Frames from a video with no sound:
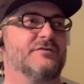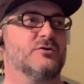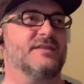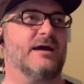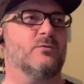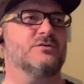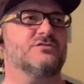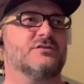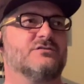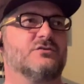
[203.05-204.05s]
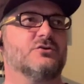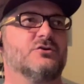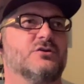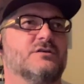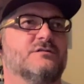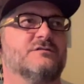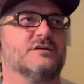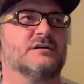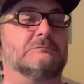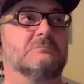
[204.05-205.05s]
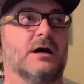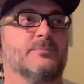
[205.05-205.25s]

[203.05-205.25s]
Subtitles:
I figured that was as good of an